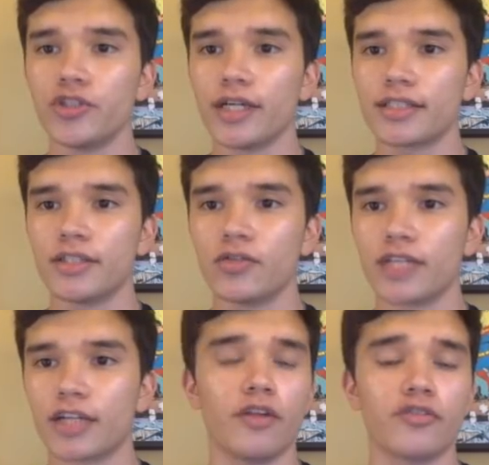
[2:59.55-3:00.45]
you guys can do is
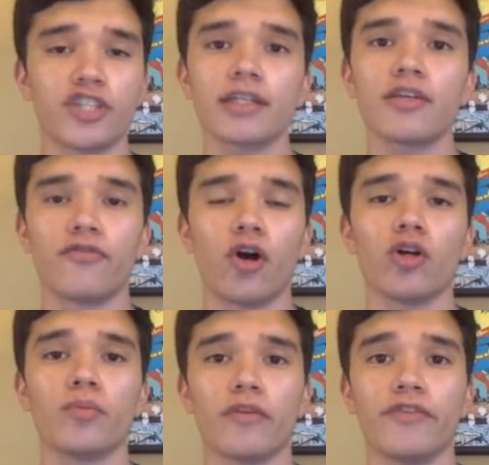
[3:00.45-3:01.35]
actually check the
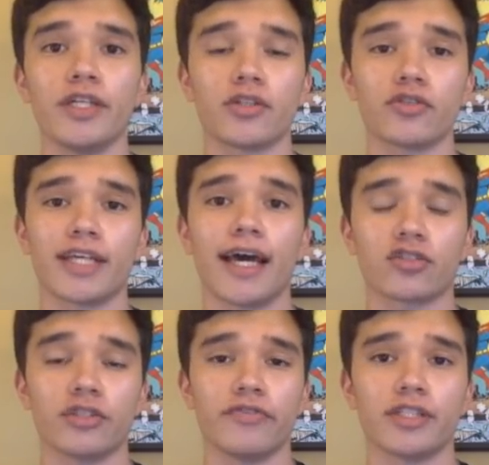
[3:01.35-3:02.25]
volume of visitors that
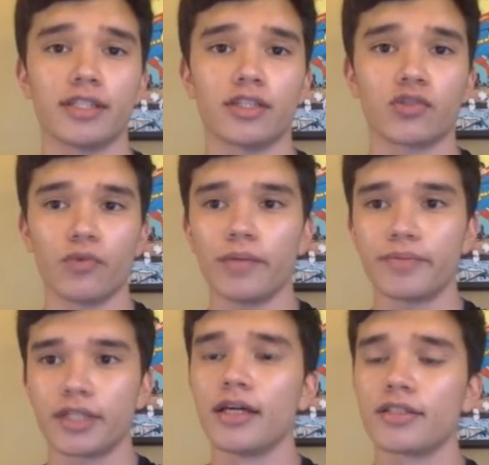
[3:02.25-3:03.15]
actually visit this
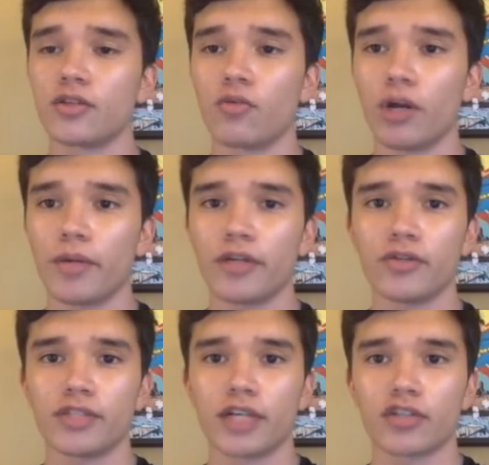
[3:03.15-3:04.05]
website. So what I'm going to do
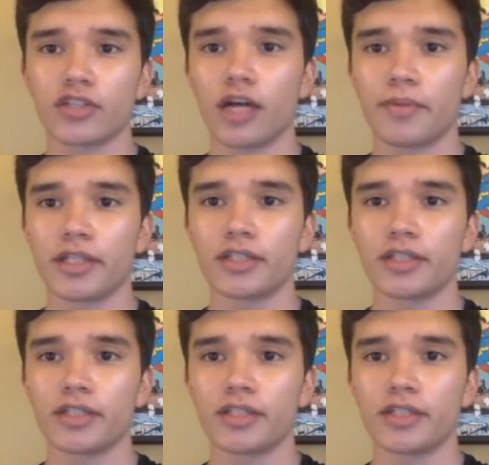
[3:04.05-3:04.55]
is actually copy this